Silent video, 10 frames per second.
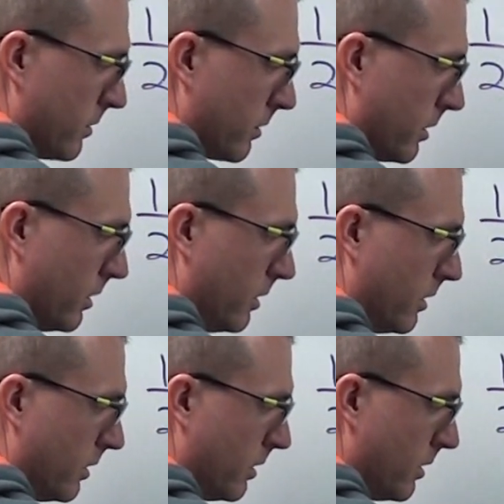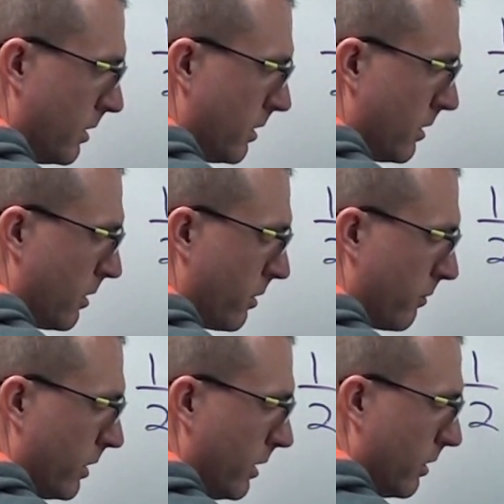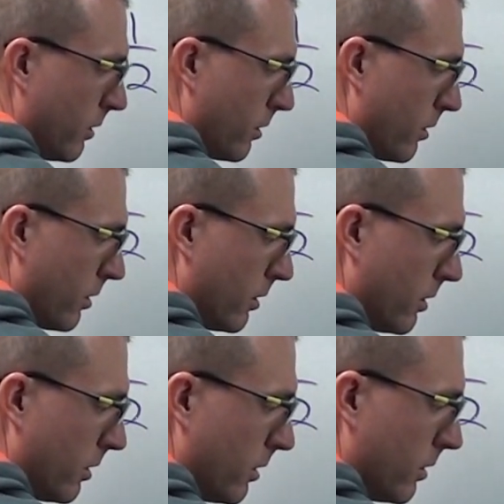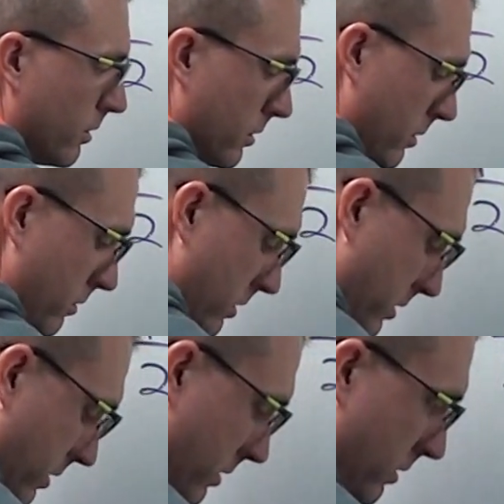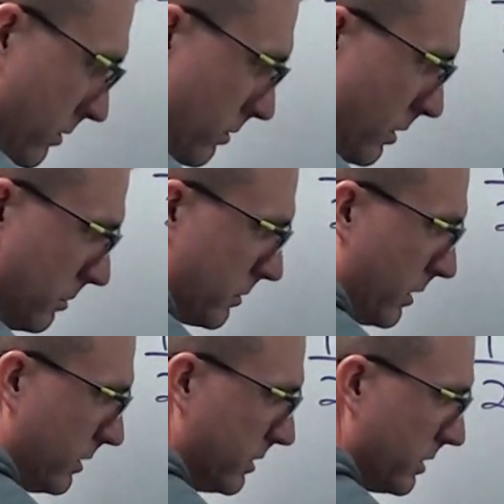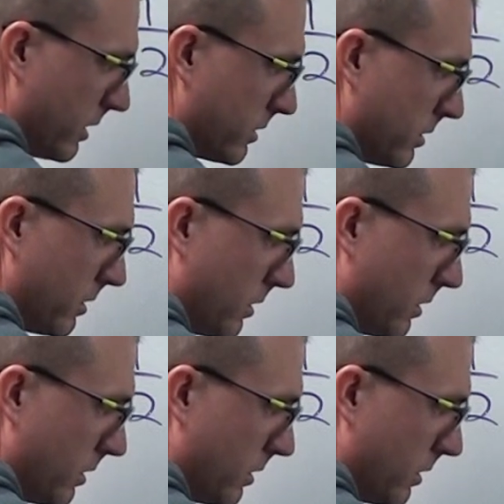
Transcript: Okay, 3. So this is, I was writing 6.